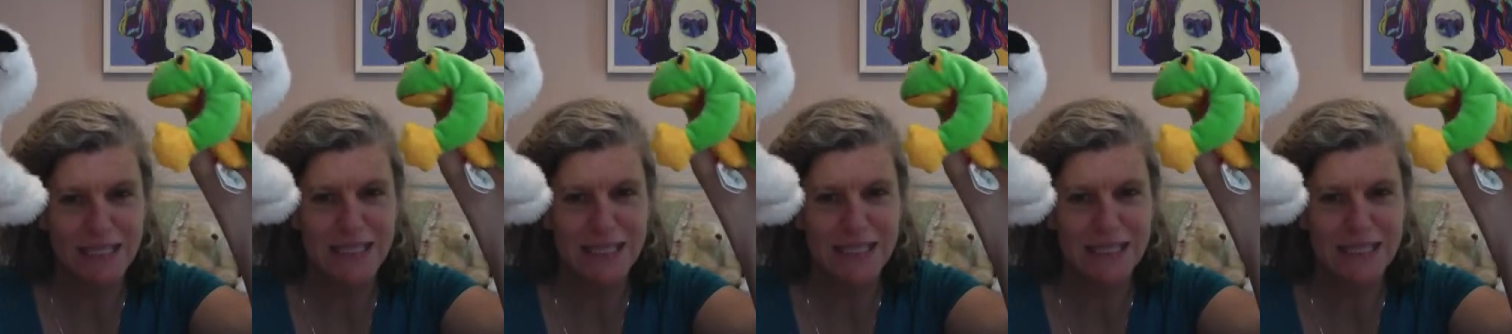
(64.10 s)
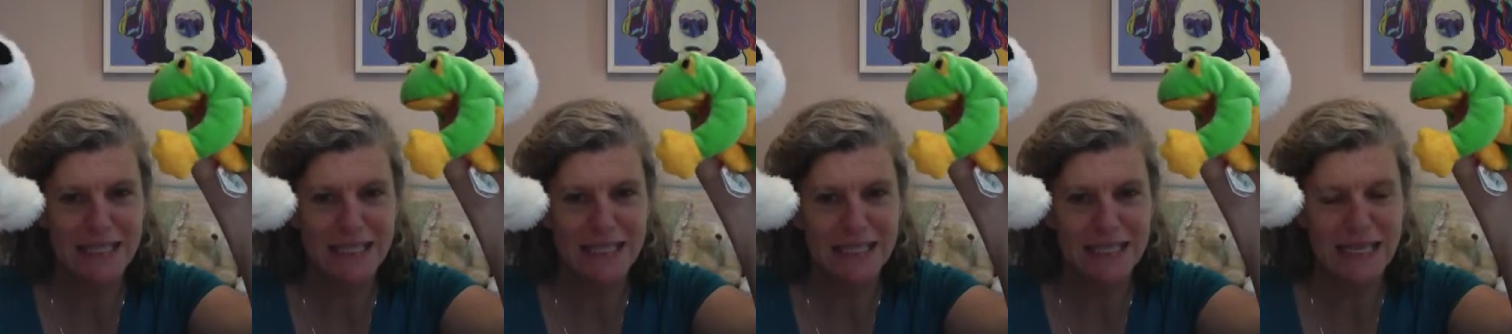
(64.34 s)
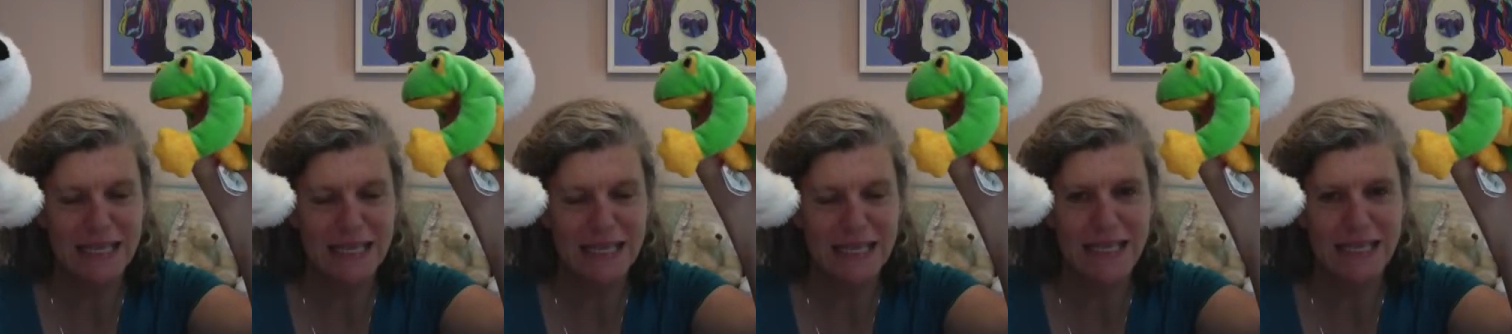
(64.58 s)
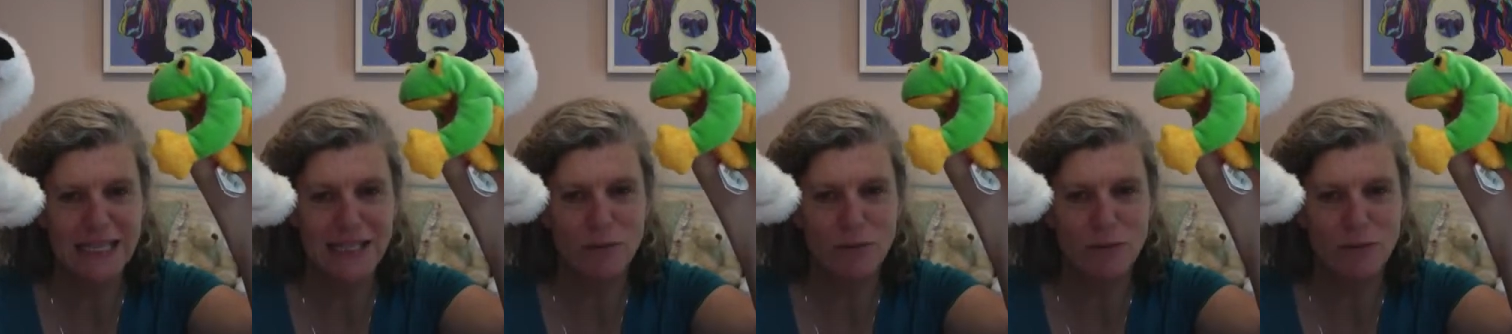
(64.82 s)
to
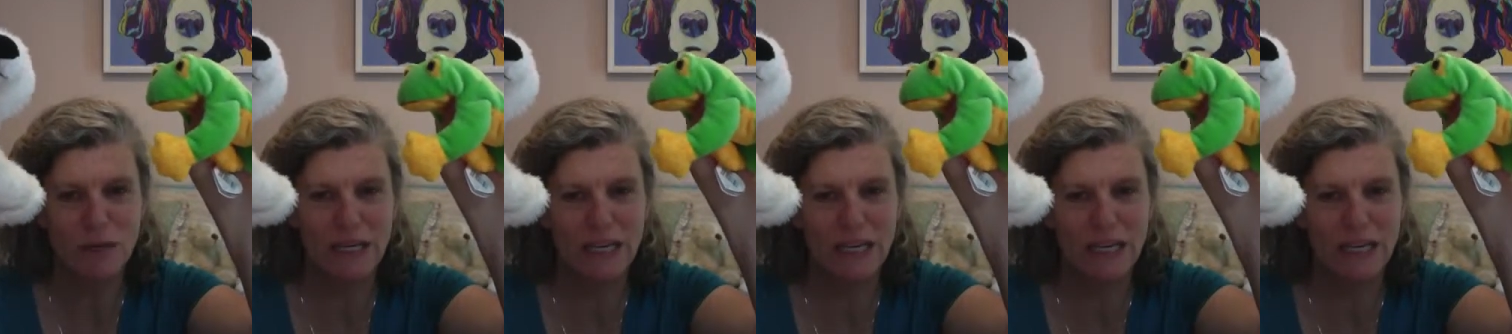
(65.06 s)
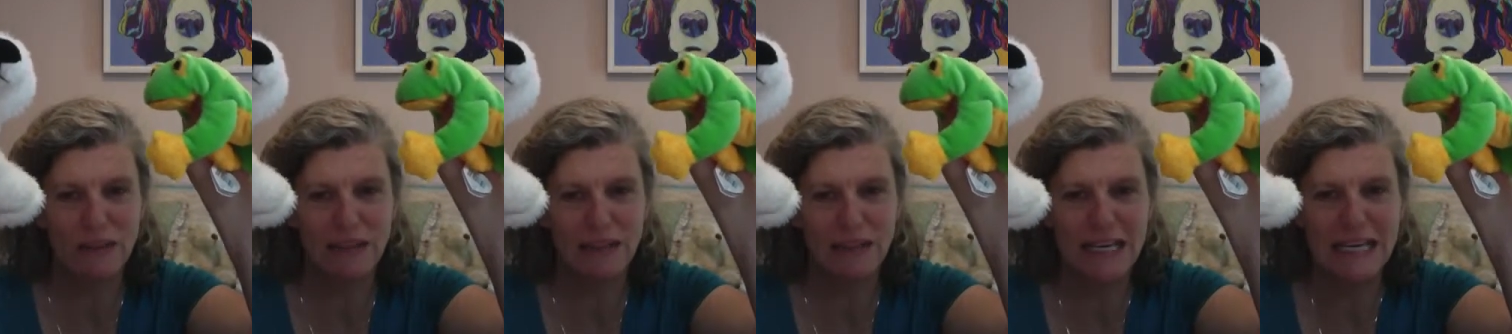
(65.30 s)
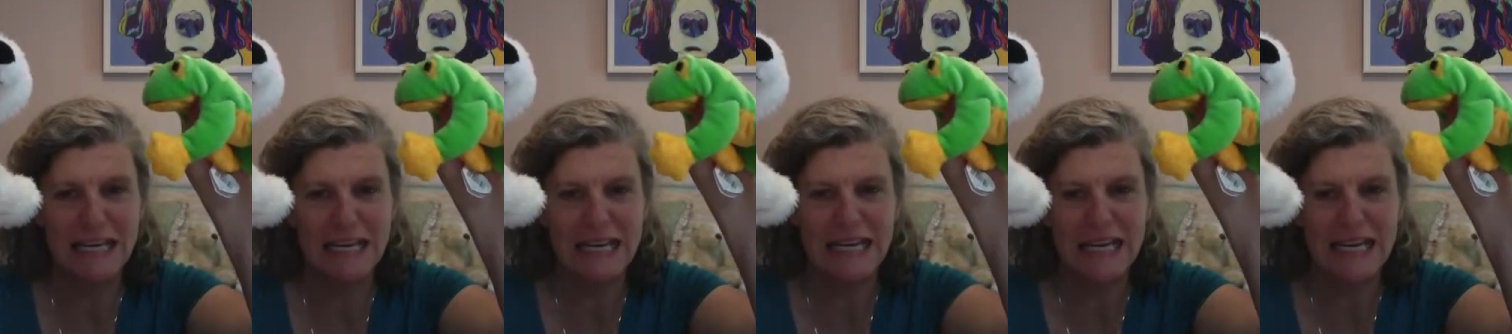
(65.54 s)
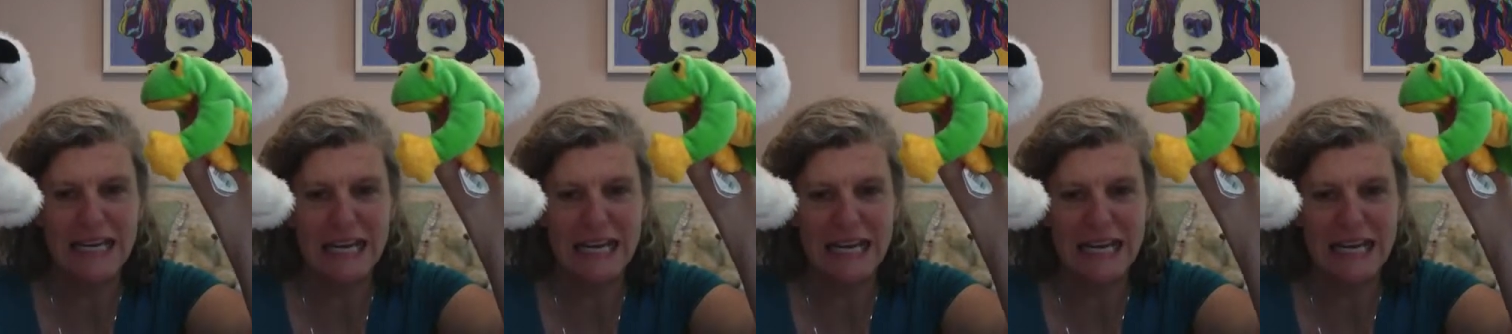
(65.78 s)
discuss what healthy
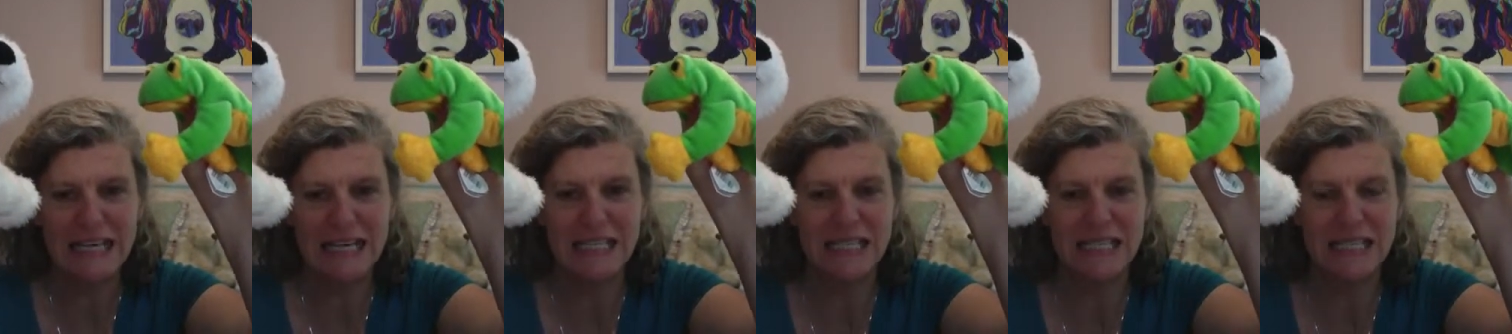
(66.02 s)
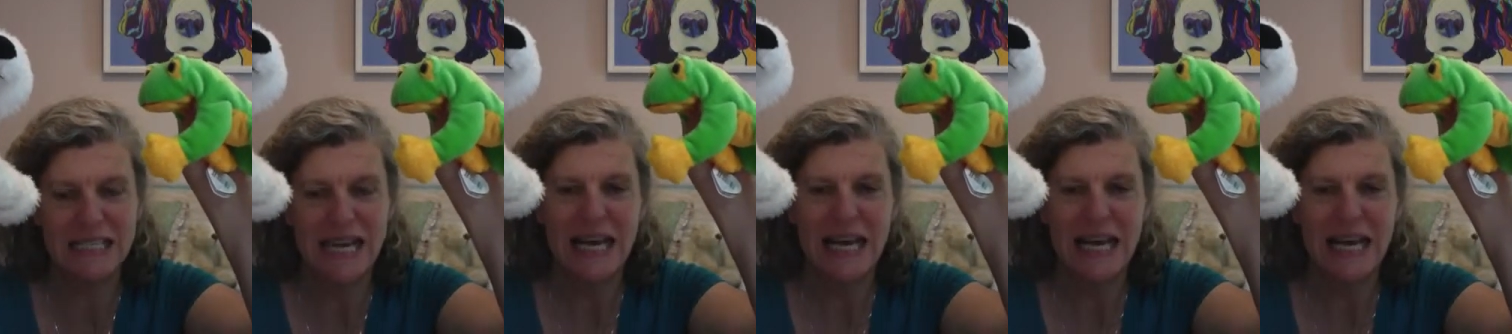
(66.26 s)
eating is